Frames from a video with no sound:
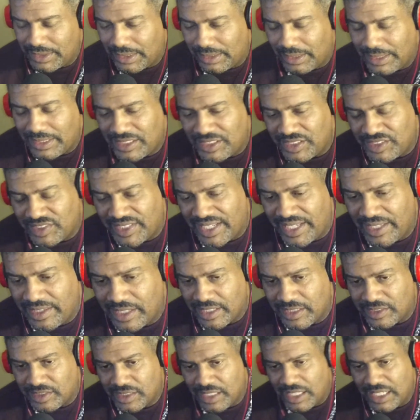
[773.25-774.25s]
Let's just say
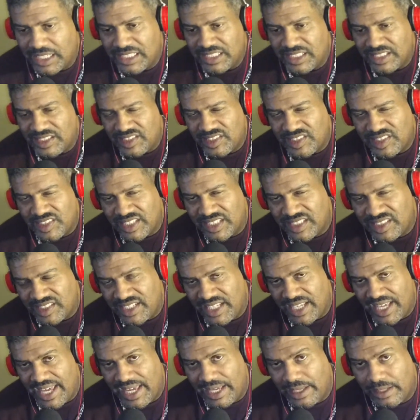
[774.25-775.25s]
this.
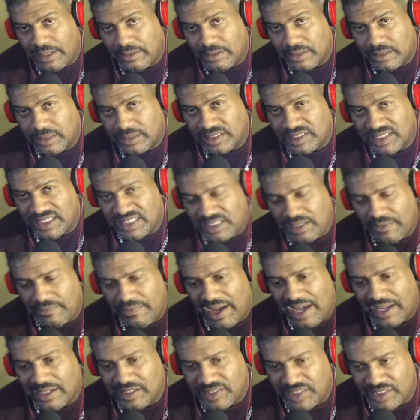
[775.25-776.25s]
65 to
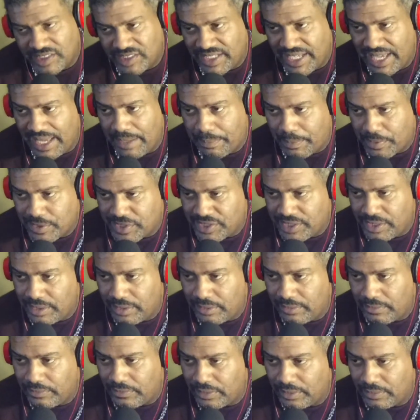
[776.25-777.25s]
68%
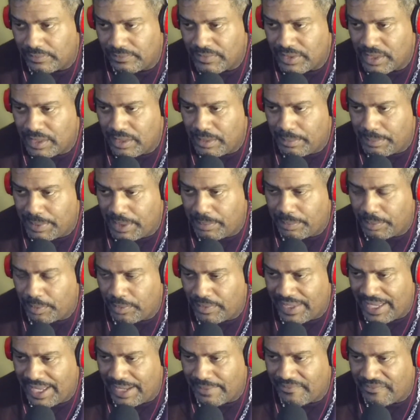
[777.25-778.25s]
of people
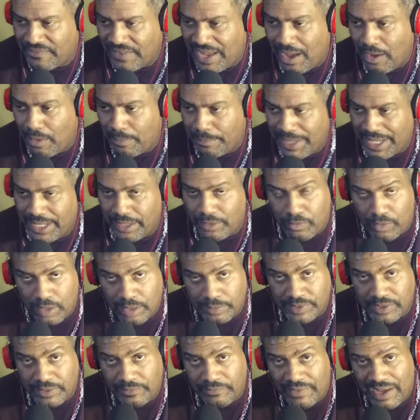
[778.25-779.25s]
that file
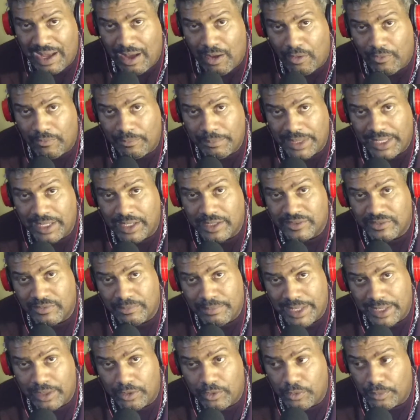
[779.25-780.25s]
bankruptcy file because of
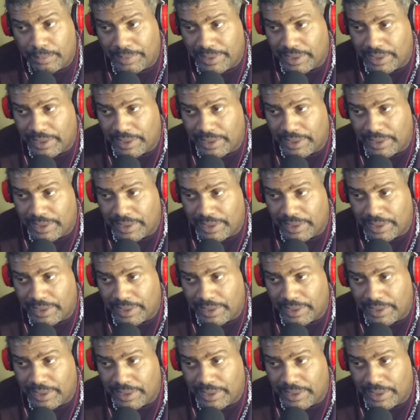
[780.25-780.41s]
medical